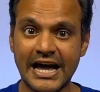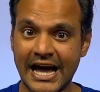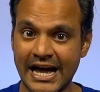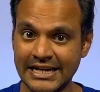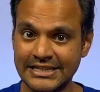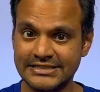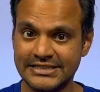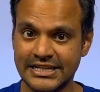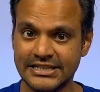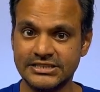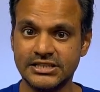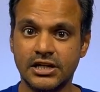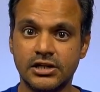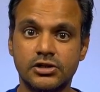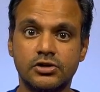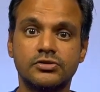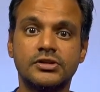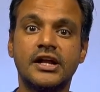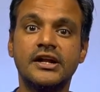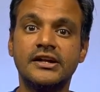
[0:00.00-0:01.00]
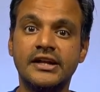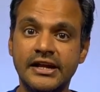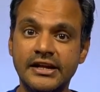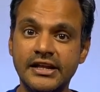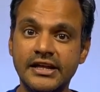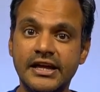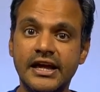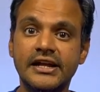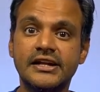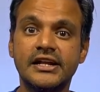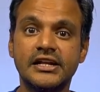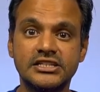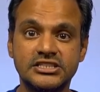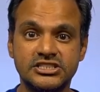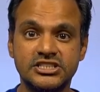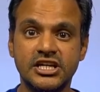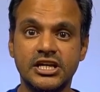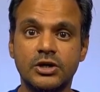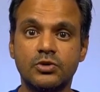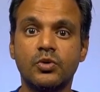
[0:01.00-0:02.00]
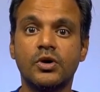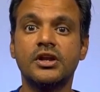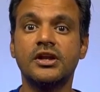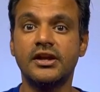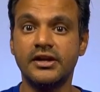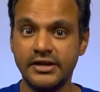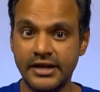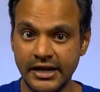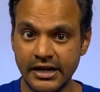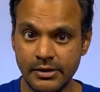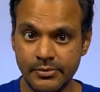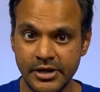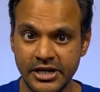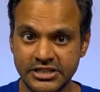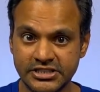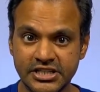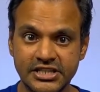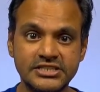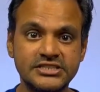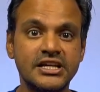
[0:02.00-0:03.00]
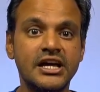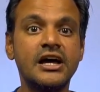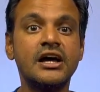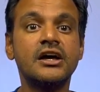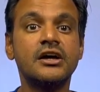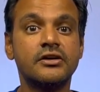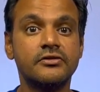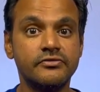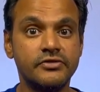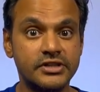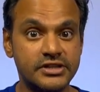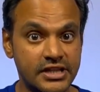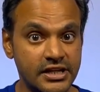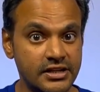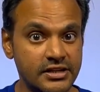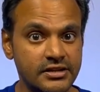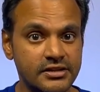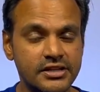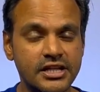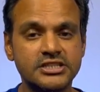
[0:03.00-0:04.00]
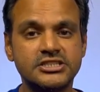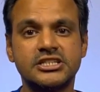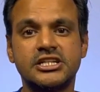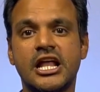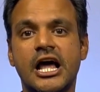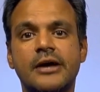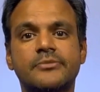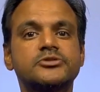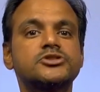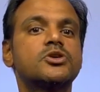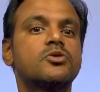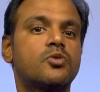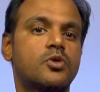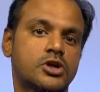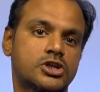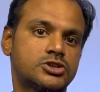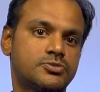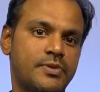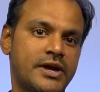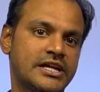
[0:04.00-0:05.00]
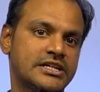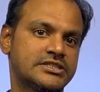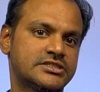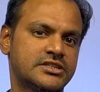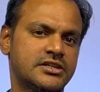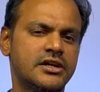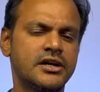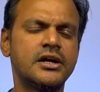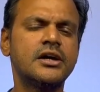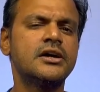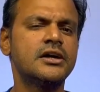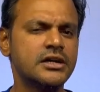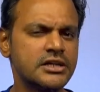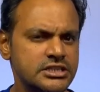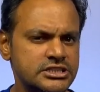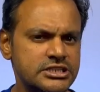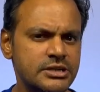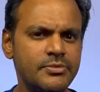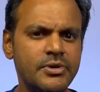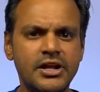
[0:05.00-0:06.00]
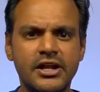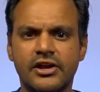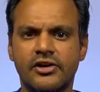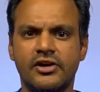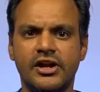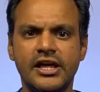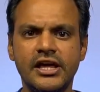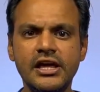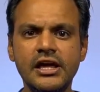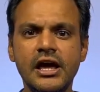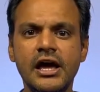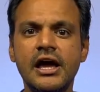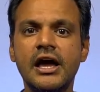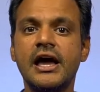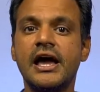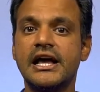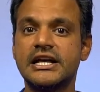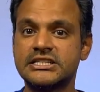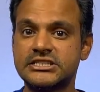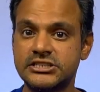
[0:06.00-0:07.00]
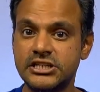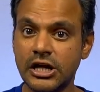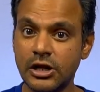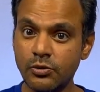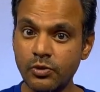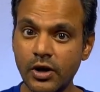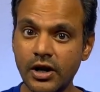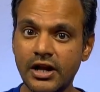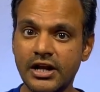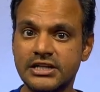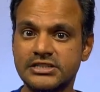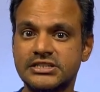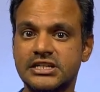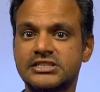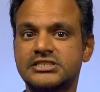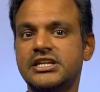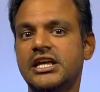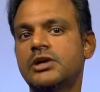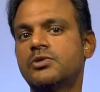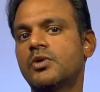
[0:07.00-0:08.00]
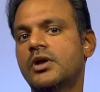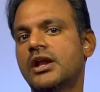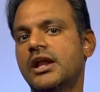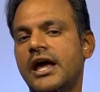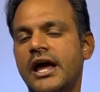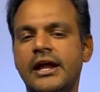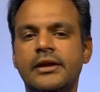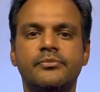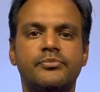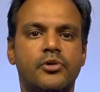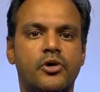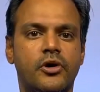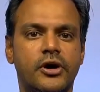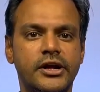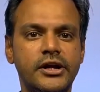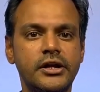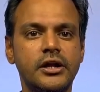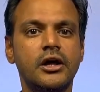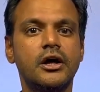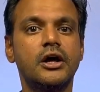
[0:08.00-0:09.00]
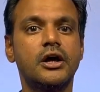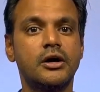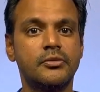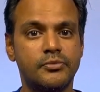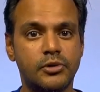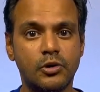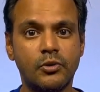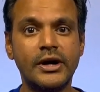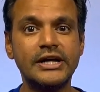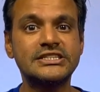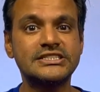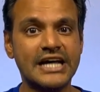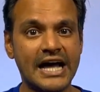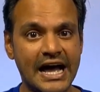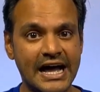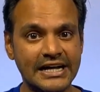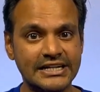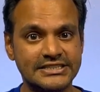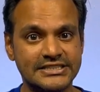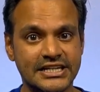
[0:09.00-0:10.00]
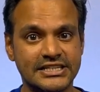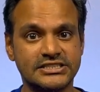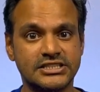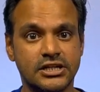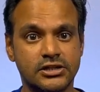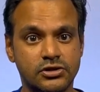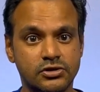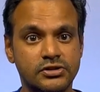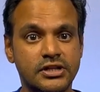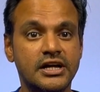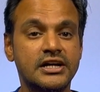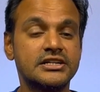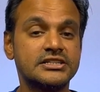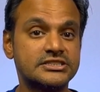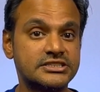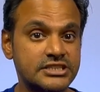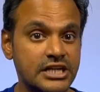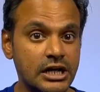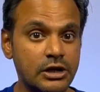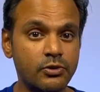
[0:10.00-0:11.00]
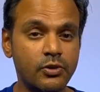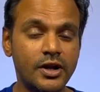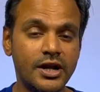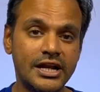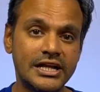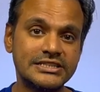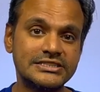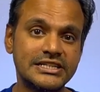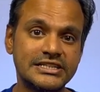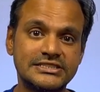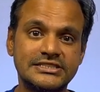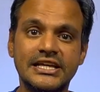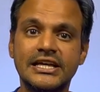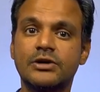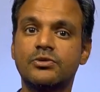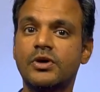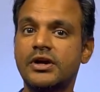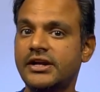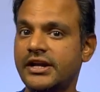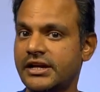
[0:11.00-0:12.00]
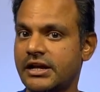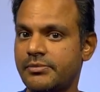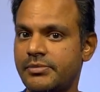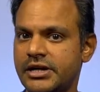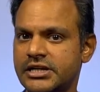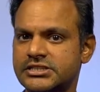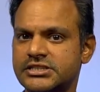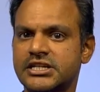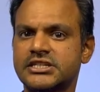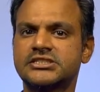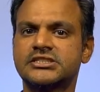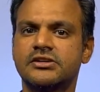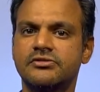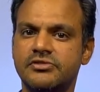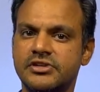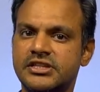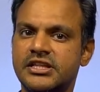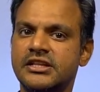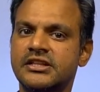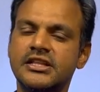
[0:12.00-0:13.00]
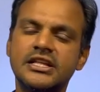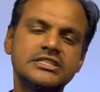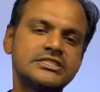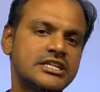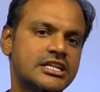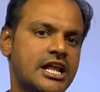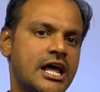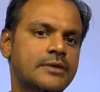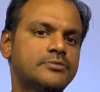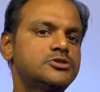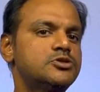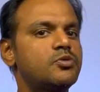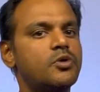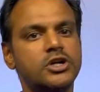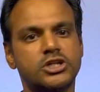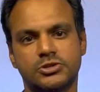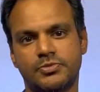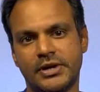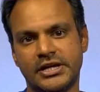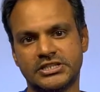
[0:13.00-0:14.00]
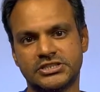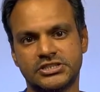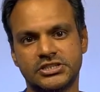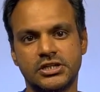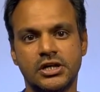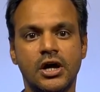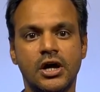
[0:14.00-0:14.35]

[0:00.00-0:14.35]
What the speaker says: access to the dedicated SQL databases within the Synapse workspace. Similarly, a serverless SQL endpoint provides access to the serverless SQL databases within the Synapse workspace.